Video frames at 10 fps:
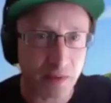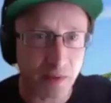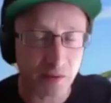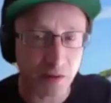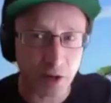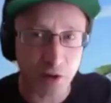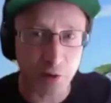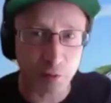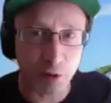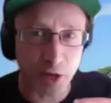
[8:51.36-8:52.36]
this kind of
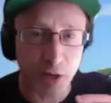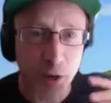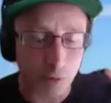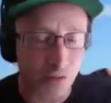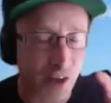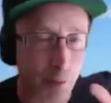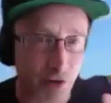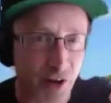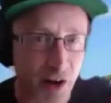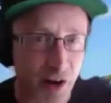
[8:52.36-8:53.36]

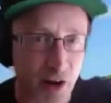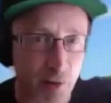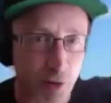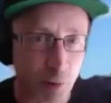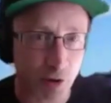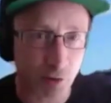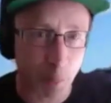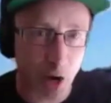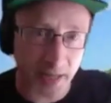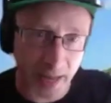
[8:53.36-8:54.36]
perception there in everybody's
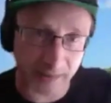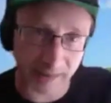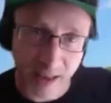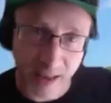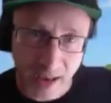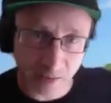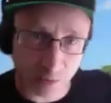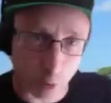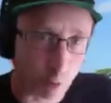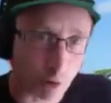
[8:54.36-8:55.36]
mind, as
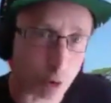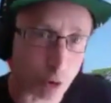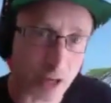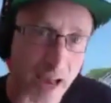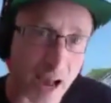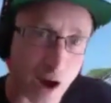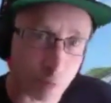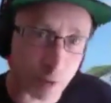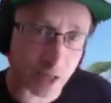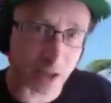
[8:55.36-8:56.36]
almost couldn't get out
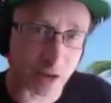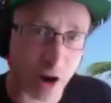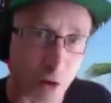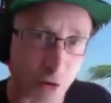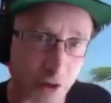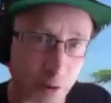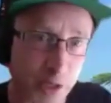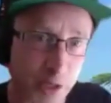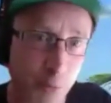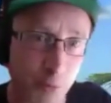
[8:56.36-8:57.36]
of being a child in
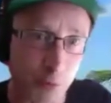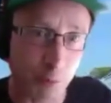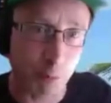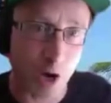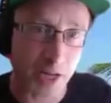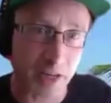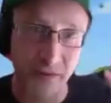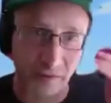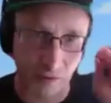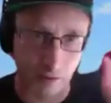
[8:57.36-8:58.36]
people's mind
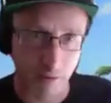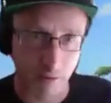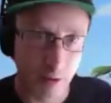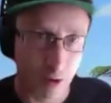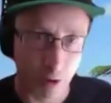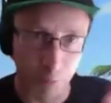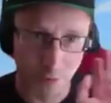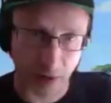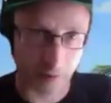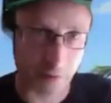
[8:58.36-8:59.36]
until
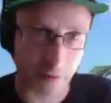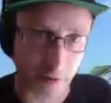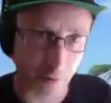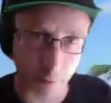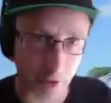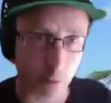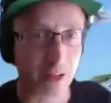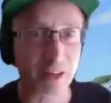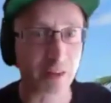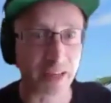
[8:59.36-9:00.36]
obviously other things that we don't want
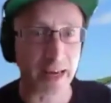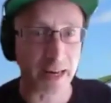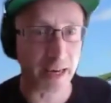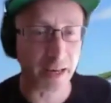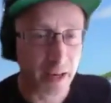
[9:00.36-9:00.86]
to even get near,